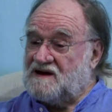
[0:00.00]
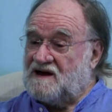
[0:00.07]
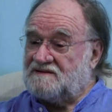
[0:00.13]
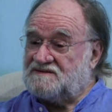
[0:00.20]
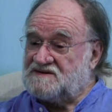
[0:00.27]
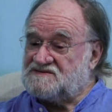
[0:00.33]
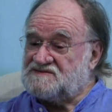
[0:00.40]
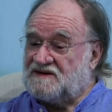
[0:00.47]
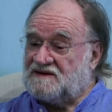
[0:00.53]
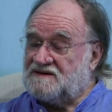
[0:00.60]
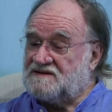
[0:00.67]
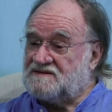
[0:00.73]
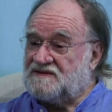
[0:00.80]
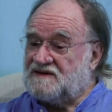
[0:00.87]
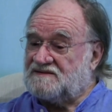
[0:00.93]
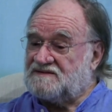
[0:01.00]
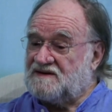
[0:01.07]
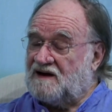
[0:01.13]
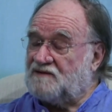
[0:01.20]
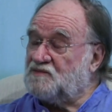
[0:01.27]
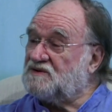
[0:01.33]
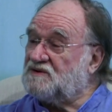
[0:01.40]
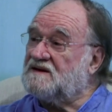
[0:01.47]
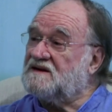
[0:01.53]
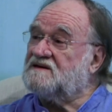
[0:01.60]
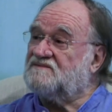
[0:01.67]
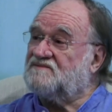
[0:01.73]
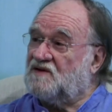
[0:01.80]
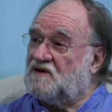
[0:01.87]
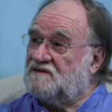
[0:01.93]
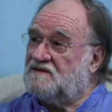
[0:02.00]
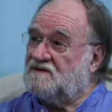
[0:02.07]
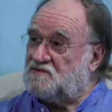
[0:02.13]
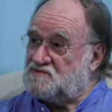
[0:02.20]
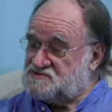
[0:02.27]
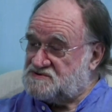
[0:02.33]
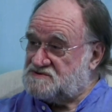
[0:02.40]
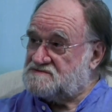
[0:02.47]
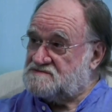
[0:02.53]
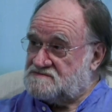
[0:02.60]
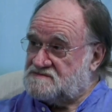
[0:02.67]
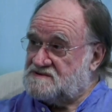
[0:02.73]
I decided that I would leave Osho.